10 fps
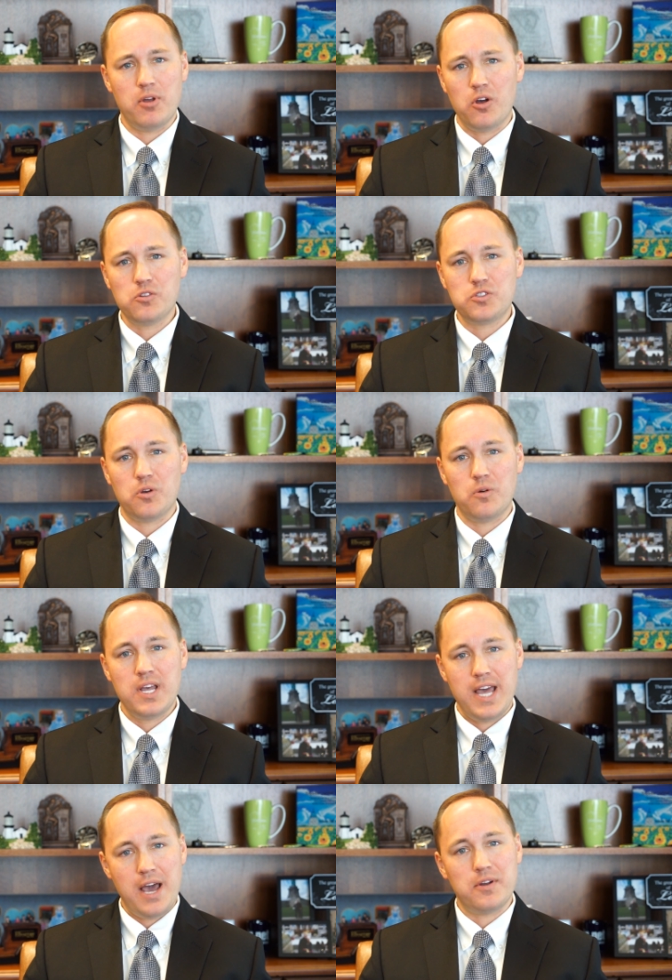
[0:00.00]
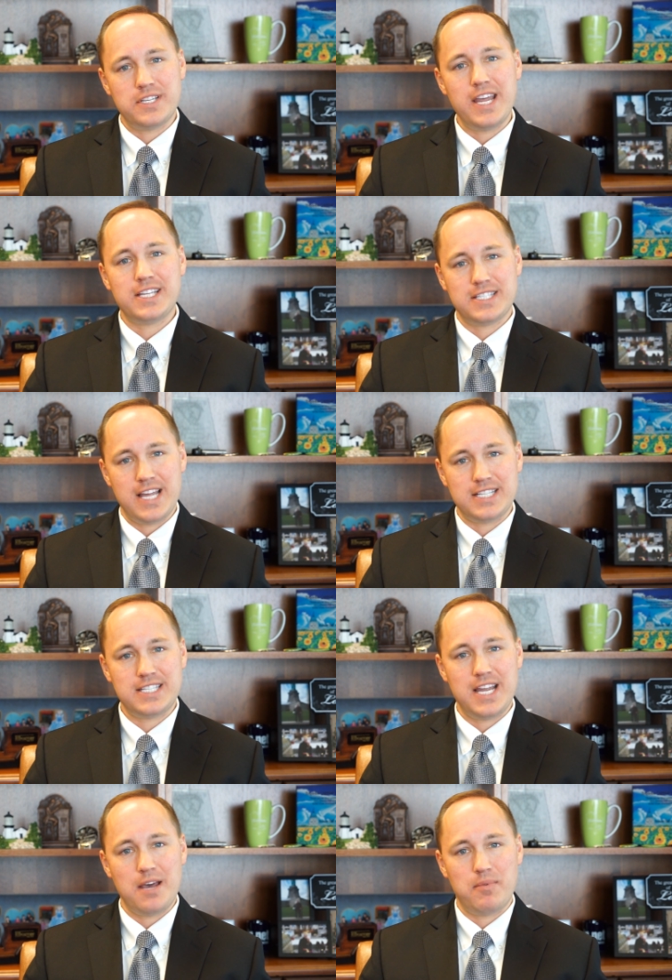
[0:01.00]
but also how it takes that
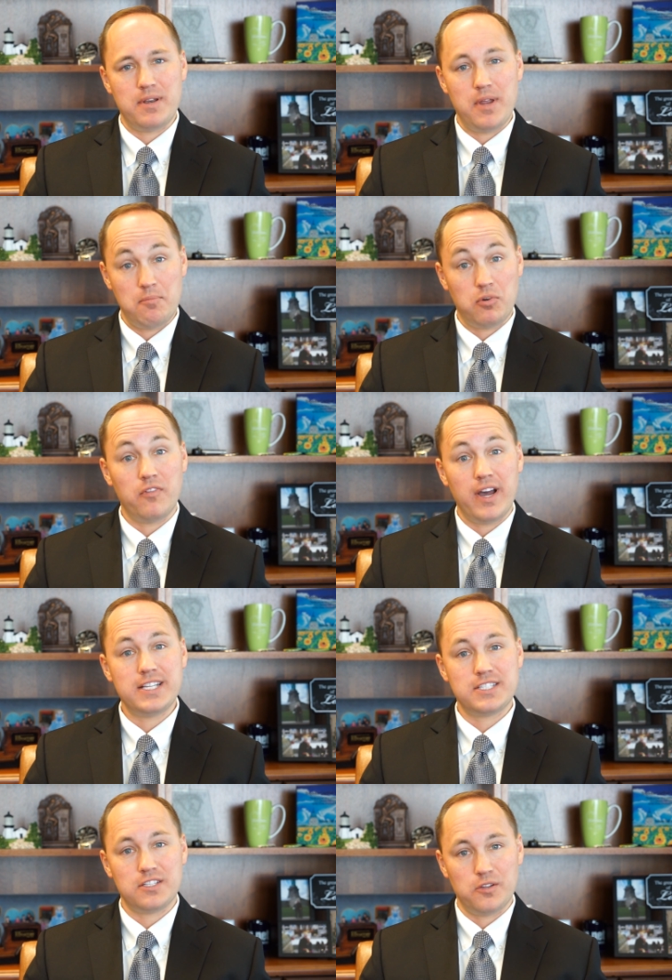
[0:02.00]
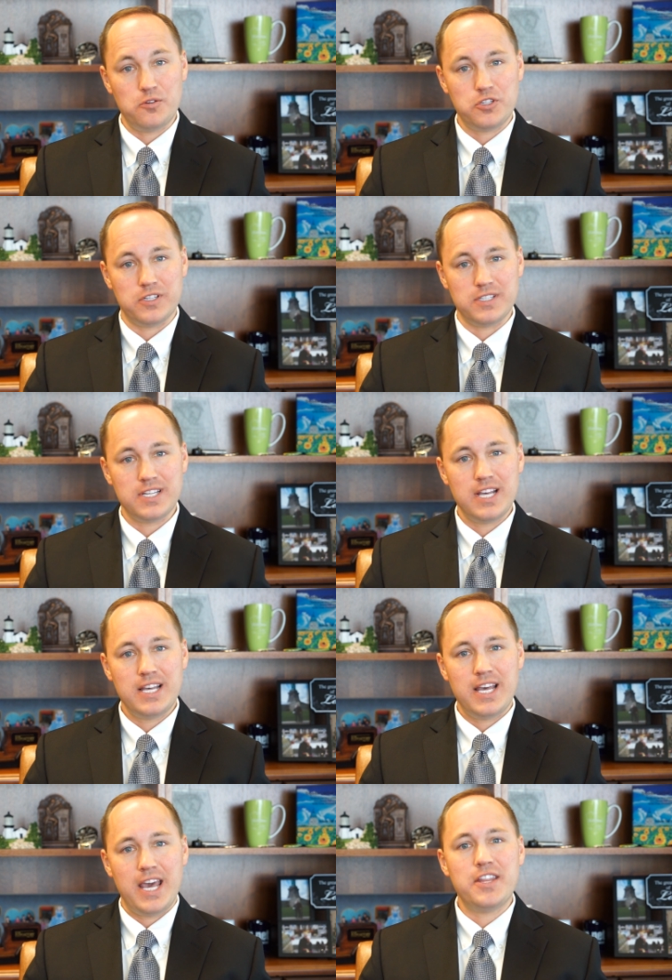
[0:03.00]
step and provides solutions.
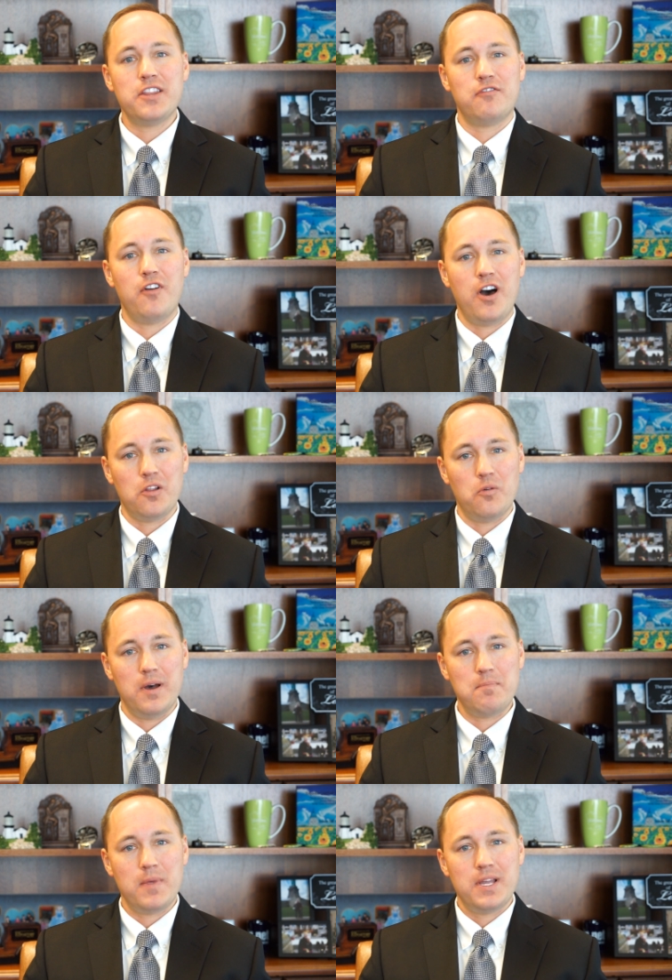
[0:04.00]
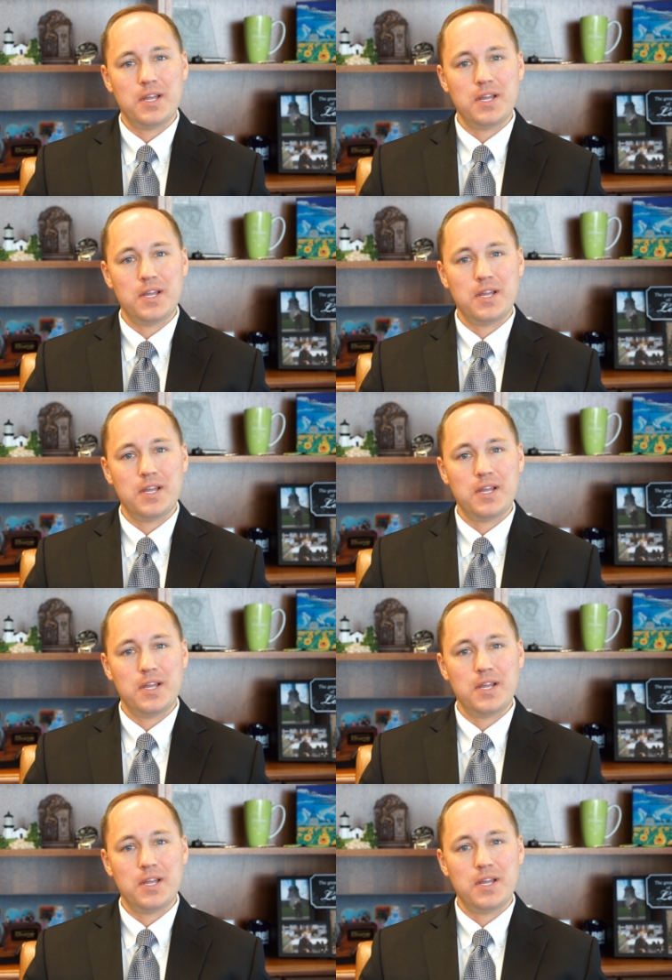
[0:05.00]
And then the follow-up.